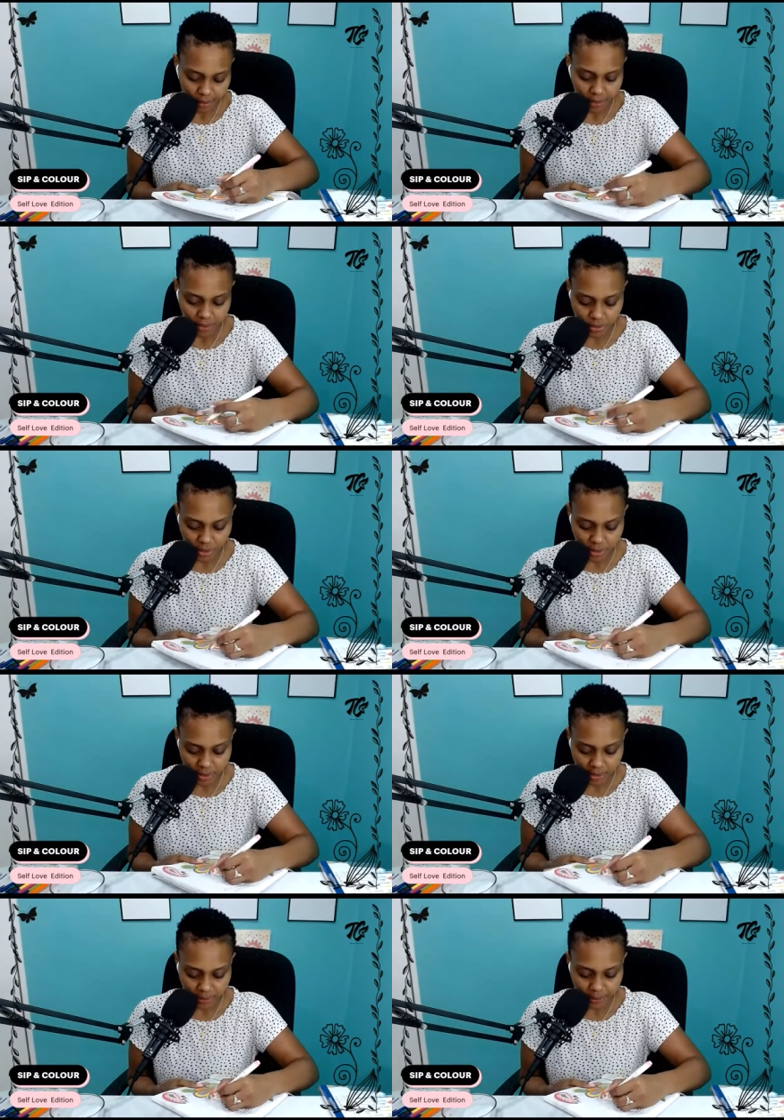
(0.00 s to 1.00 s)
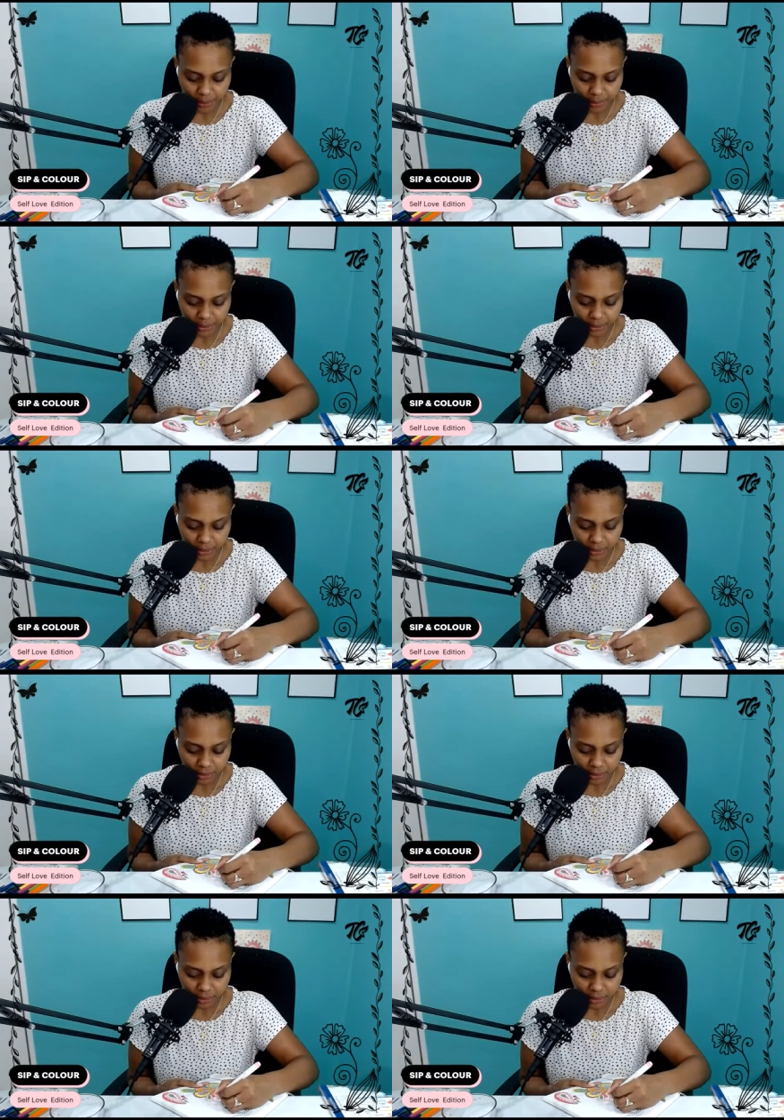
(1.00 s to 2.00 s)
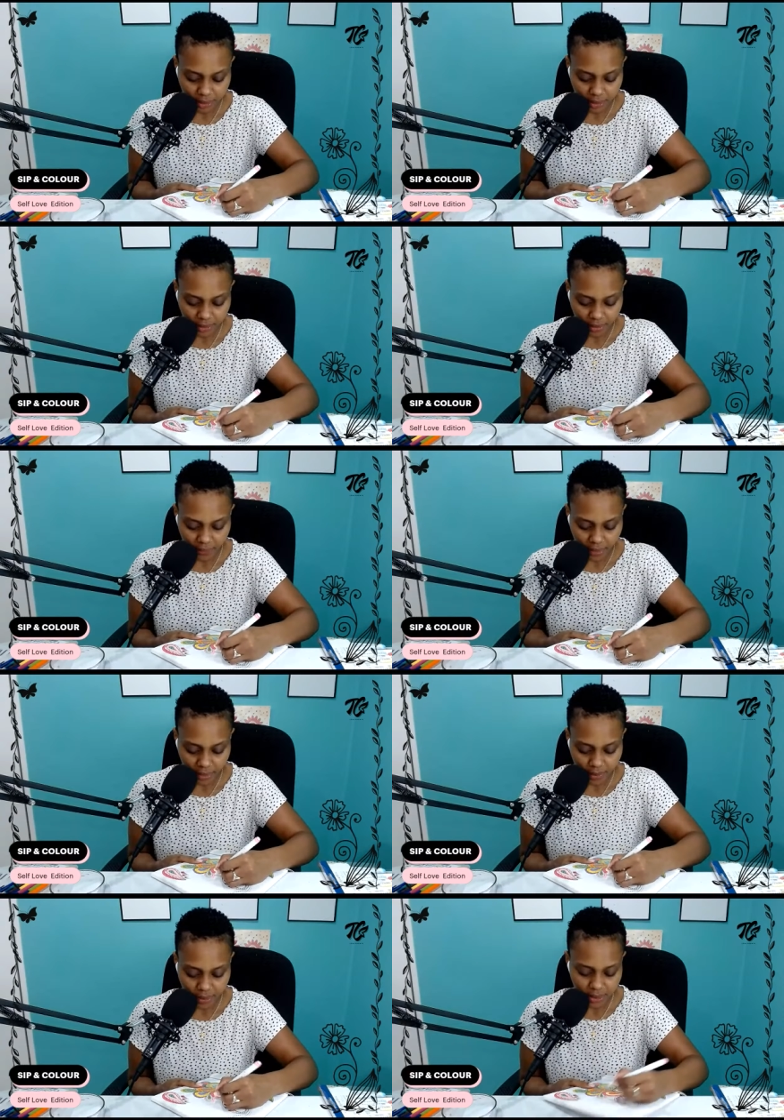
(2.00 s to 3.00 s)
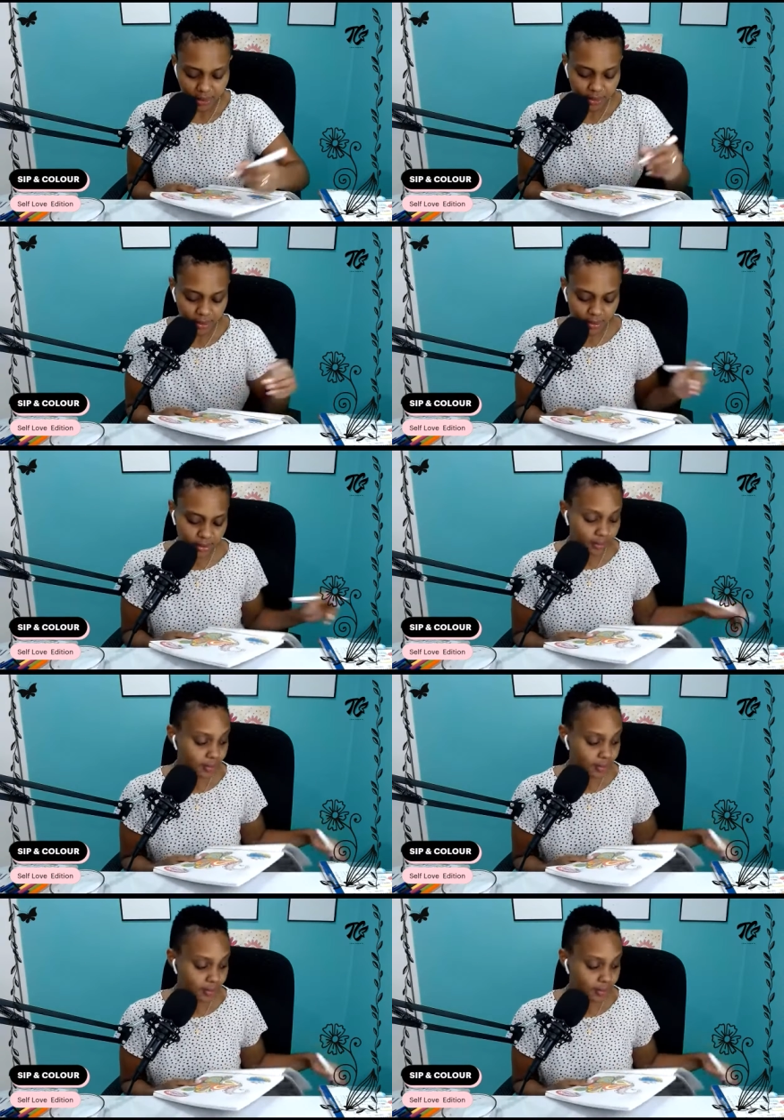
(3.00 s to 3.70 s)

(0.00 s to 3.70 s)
I try to let people in the area of expertise